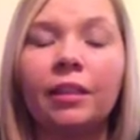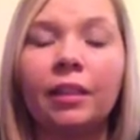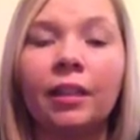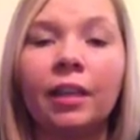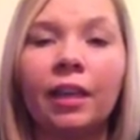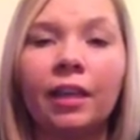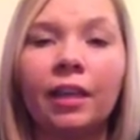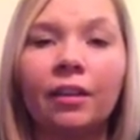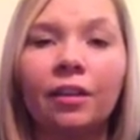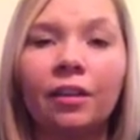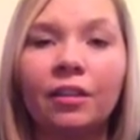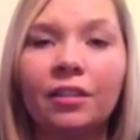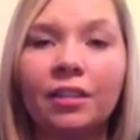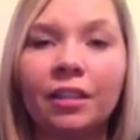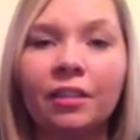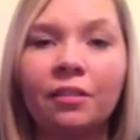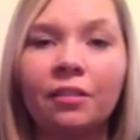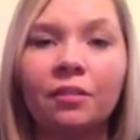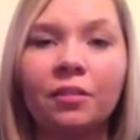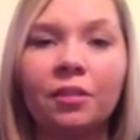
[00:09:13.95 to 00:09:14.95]
and I got
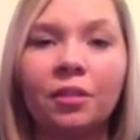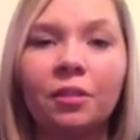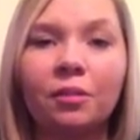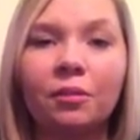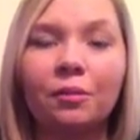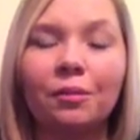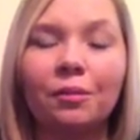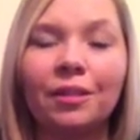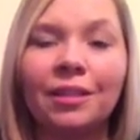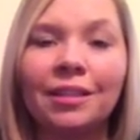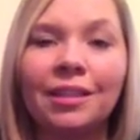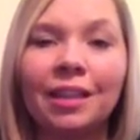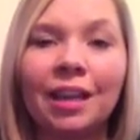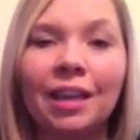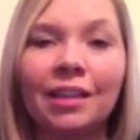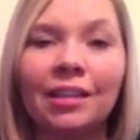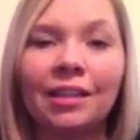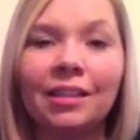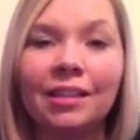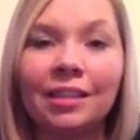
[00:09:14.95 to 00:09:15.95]
down to a
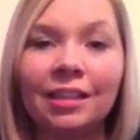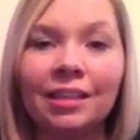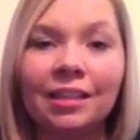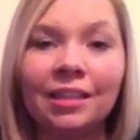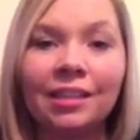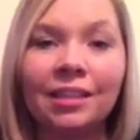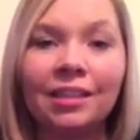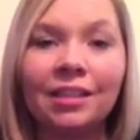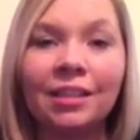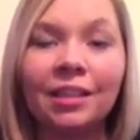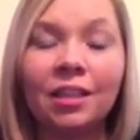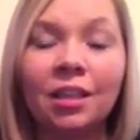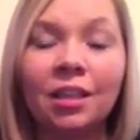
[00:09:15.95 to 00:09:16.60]
size 6,